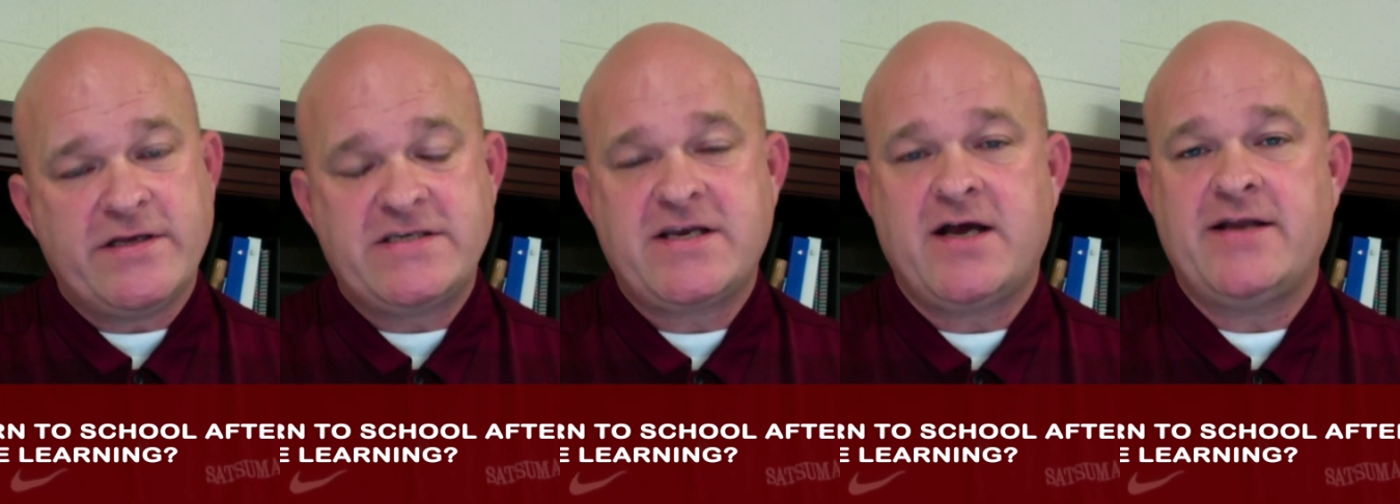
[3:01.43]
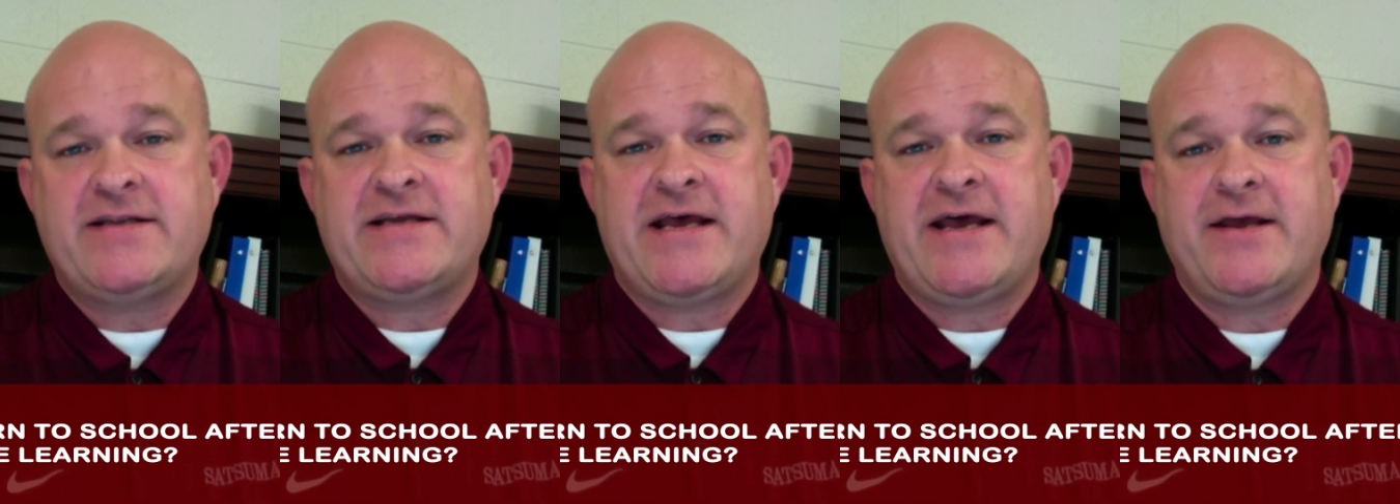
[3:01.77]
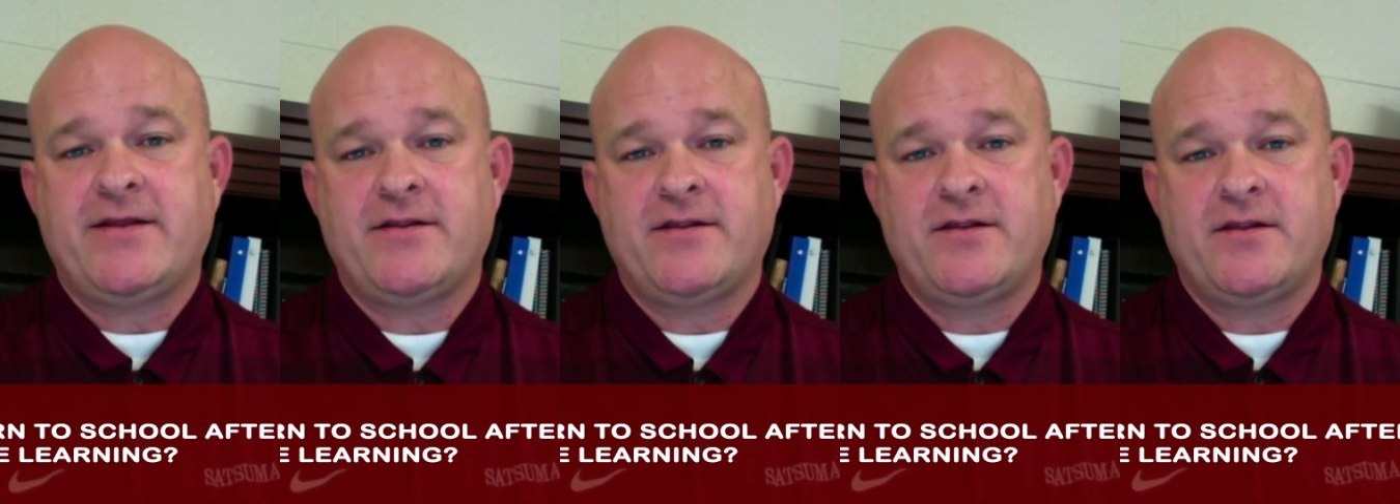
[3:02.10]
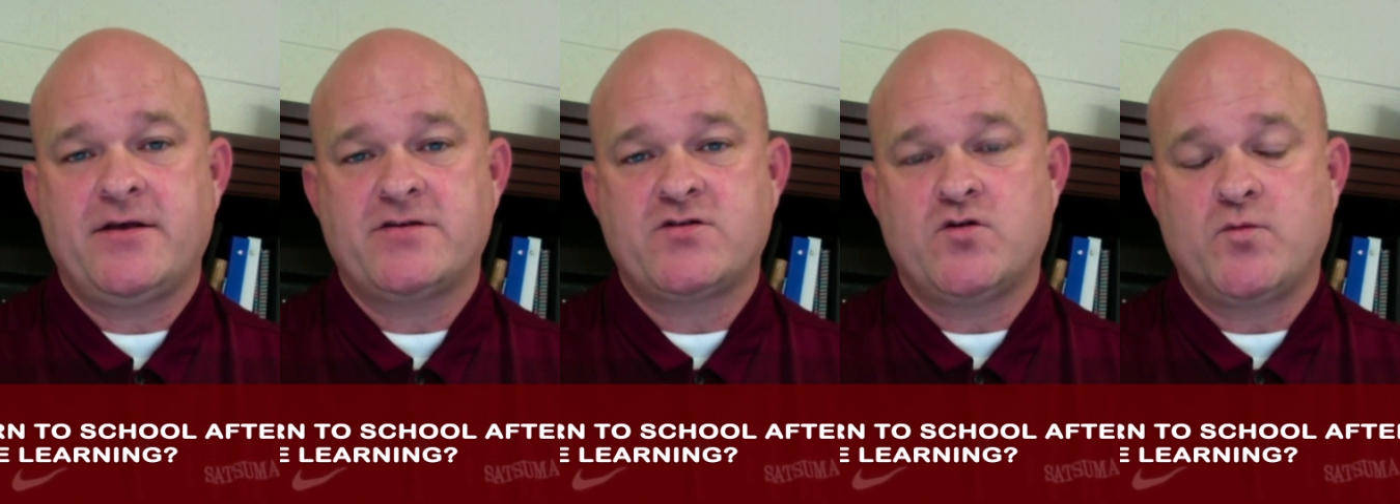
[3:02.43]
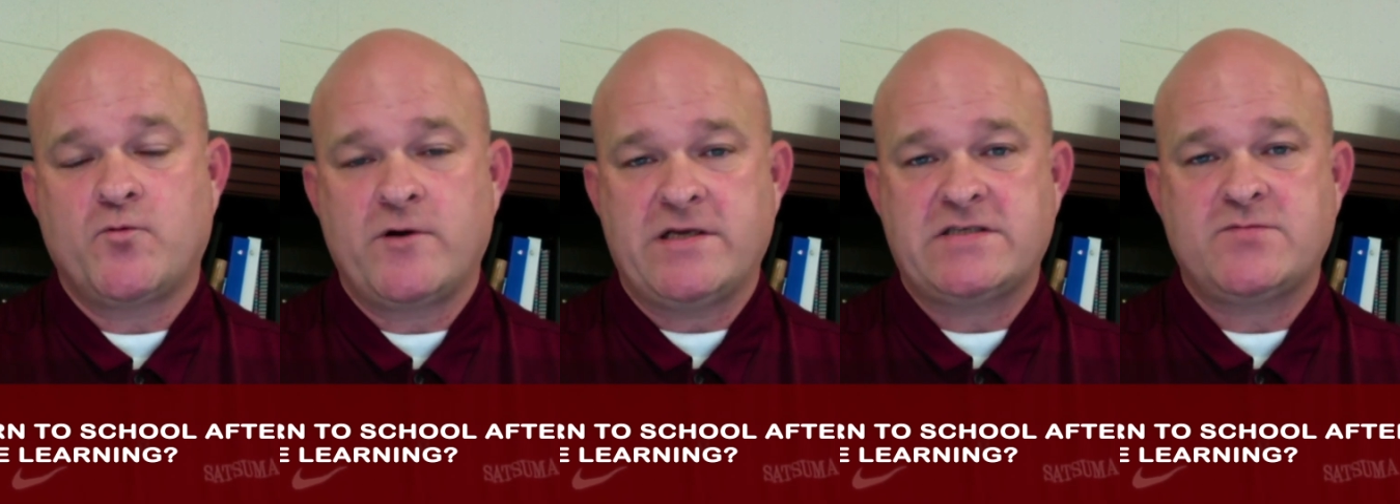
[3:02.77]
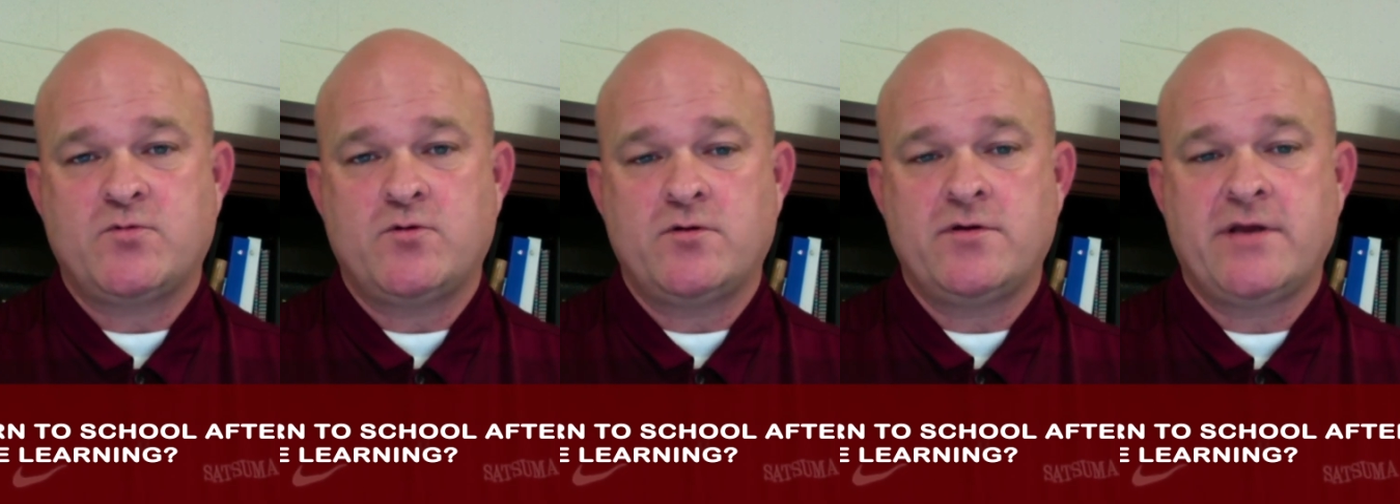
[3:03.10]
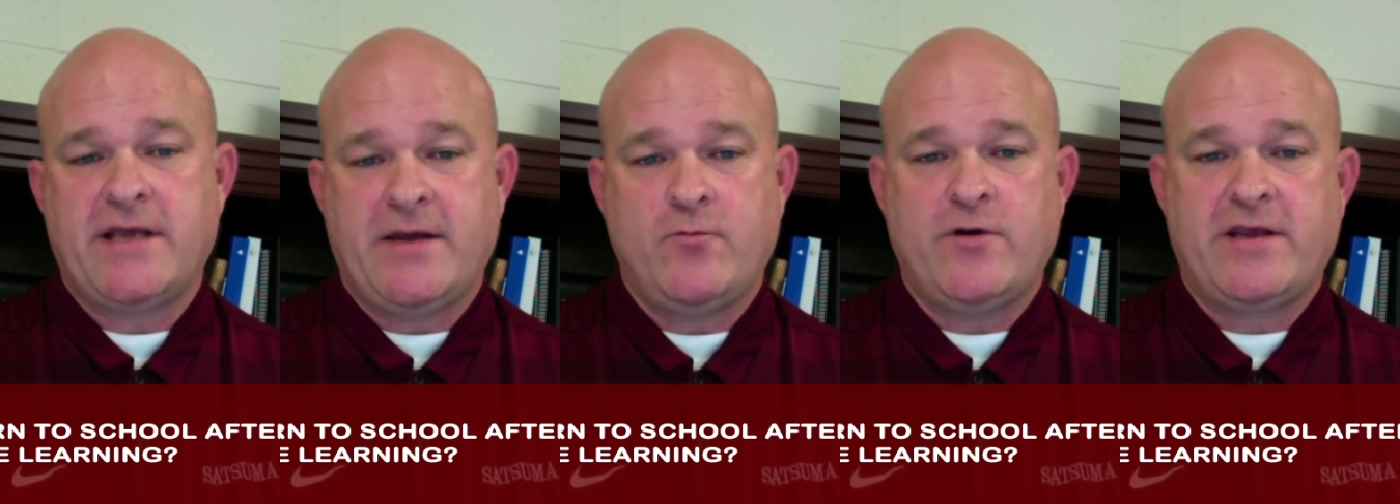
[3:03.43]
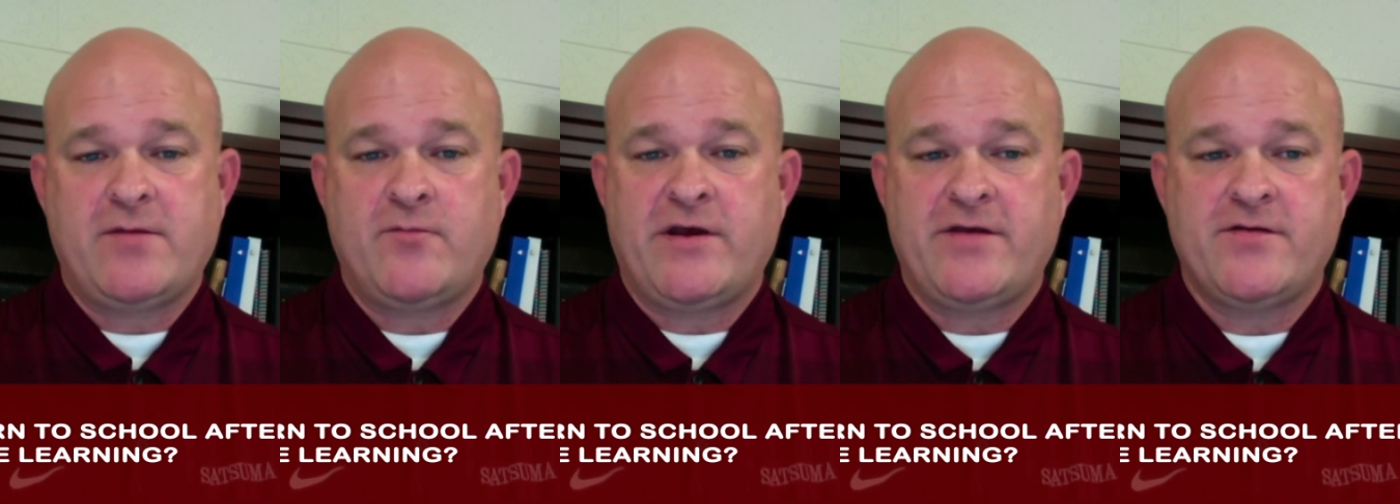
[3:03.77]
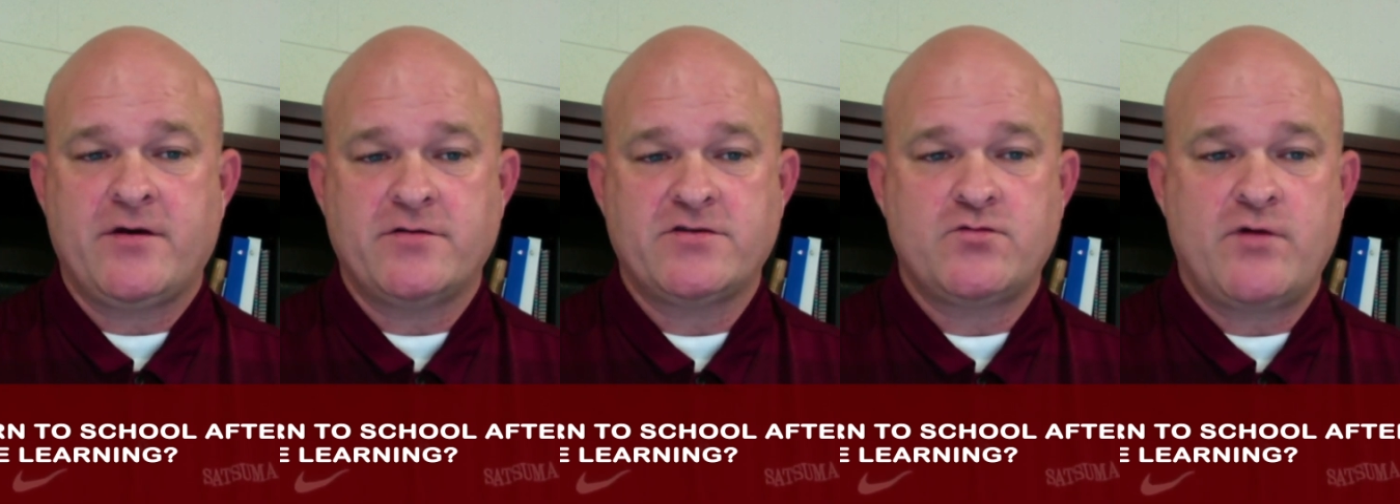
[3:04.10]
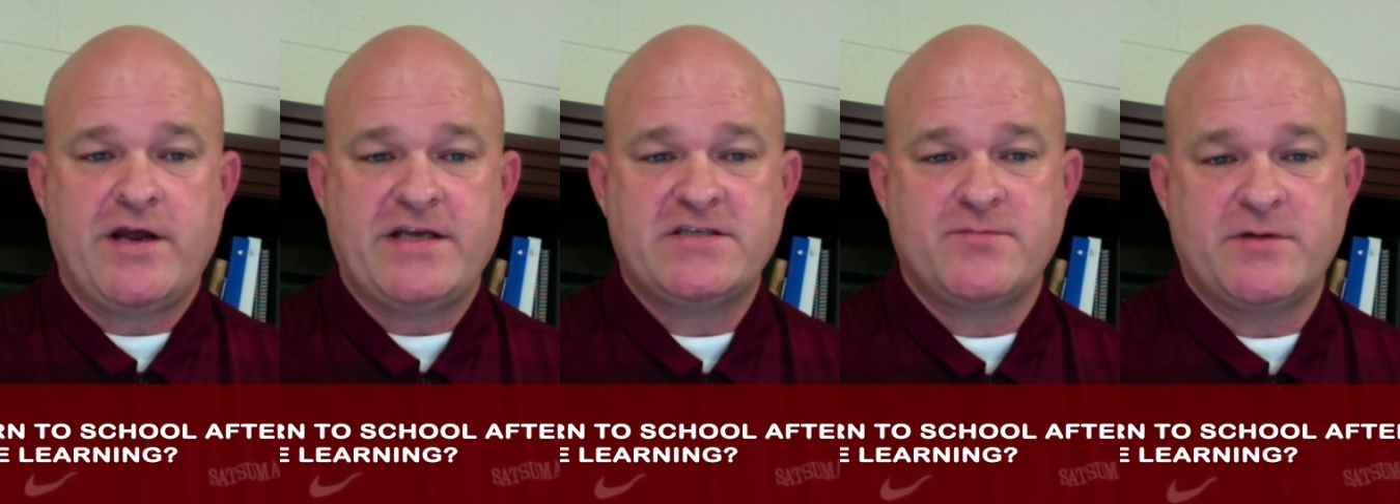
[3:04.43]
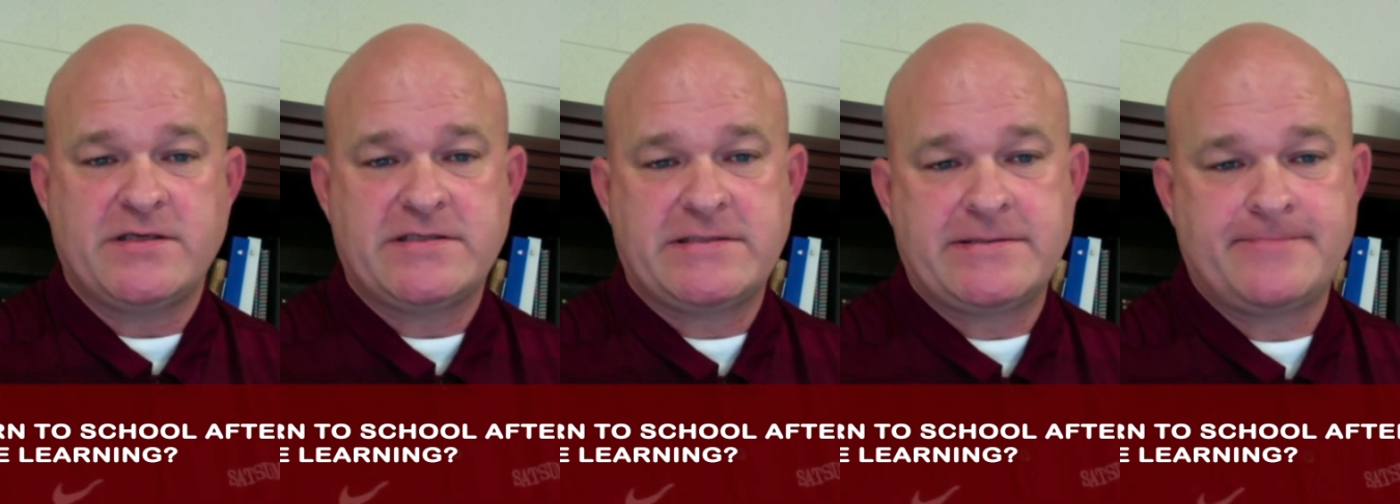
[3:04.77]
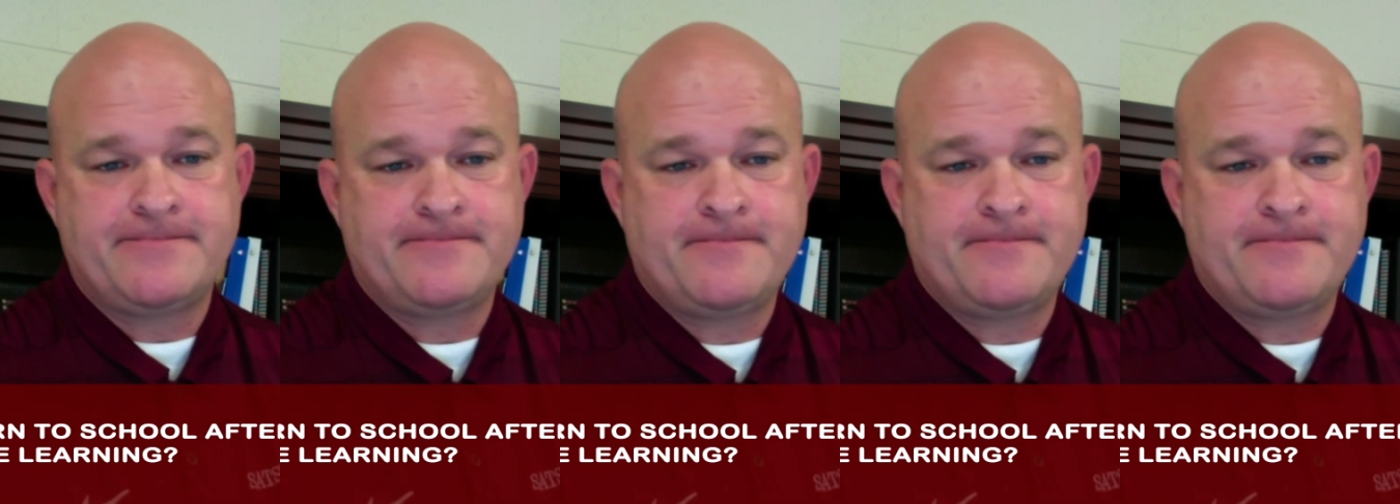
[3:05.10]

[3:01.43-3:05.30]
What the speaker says: contact the school principal and we can make those arrangements.